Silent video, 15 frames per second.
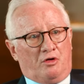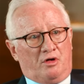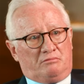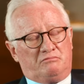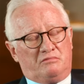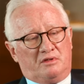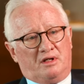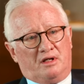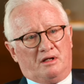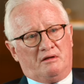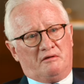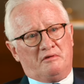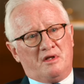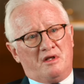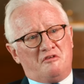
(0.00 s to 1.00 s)

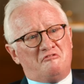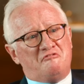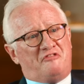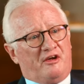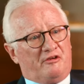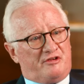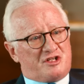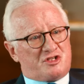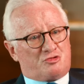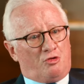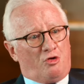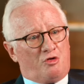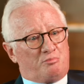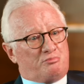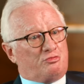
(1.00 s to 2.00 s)
got very
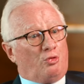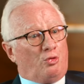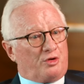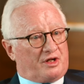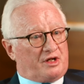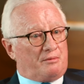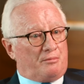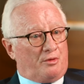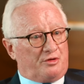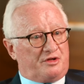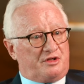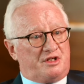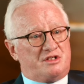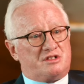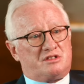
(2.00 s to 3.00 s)
strong broader
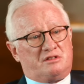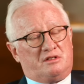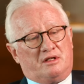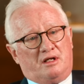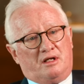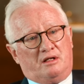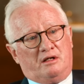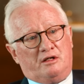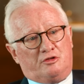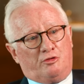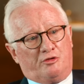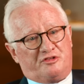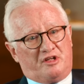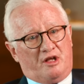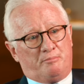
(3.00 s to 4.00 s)
commodities
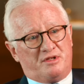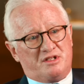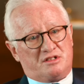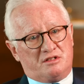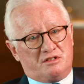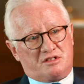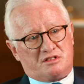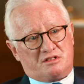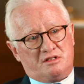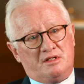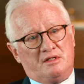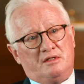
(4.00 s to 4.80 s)
across our business.